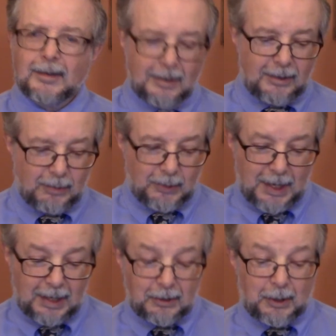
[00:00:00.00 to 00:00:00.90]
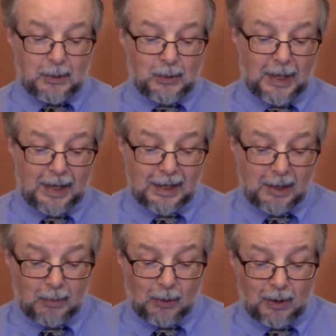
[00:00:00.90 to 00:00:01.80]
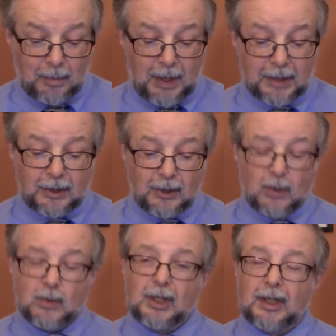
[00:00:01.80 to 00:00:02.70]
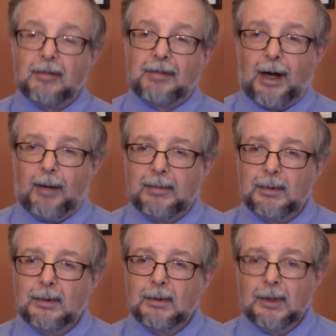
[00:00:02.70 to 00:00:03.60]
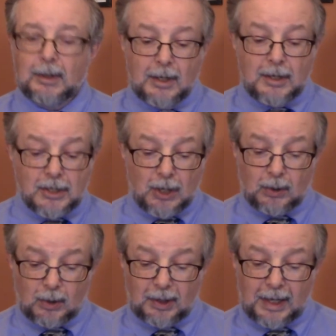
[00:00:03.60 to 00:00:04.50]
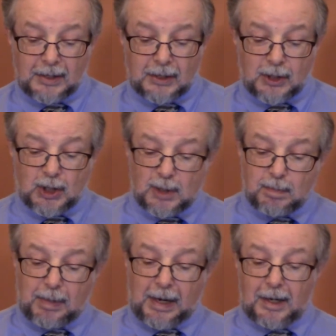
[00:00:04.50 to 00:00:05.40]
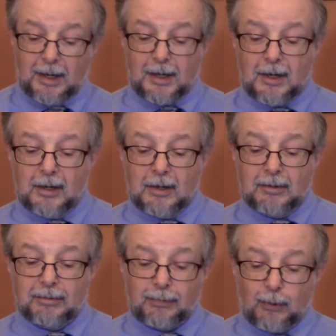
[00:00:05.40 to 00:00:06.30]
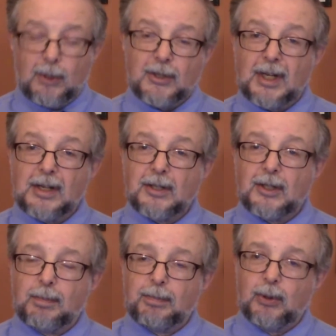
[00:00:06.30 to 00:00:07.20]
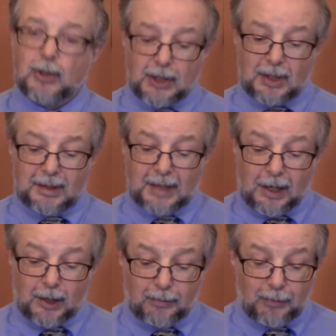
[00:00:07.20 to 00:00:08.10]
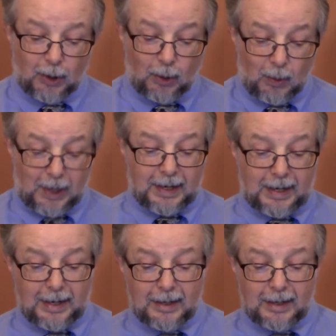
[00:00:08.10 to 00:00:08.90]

We're not going to do that anymore. But don't give up. Don't let despair force us to push love away.